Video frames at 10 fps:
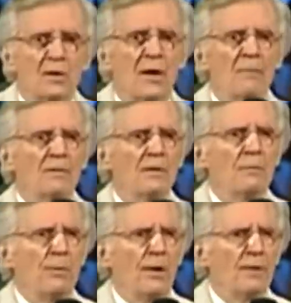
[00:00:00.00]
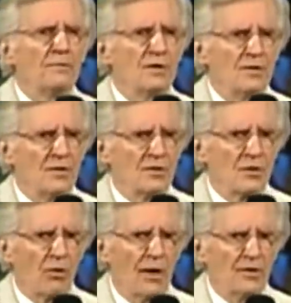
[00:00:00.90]
you come to the blood of Jesus
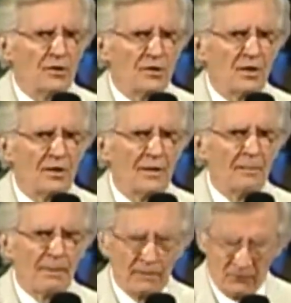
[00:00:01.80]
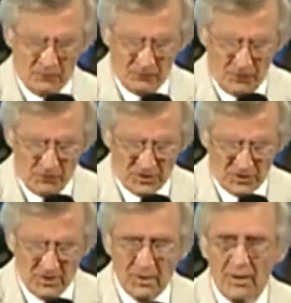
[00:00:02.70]
Christ.
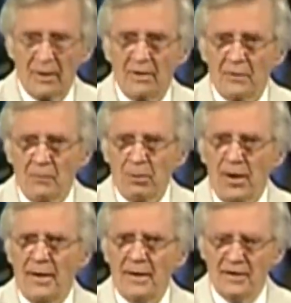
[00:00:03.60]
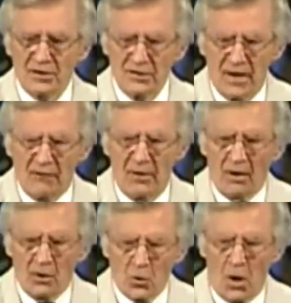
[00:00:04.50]
Folks, the blood has never
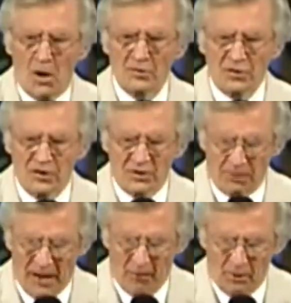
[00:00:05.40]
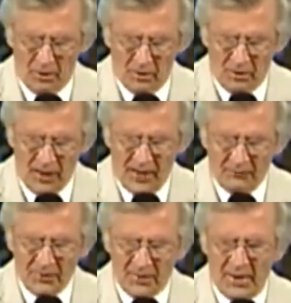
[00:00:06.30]
lost its power.
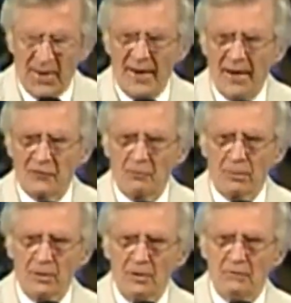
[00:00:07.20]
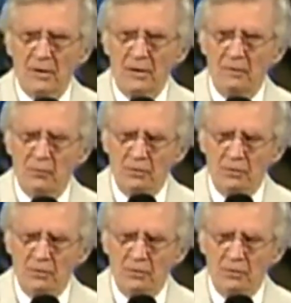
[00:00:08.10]
And I have to believe that he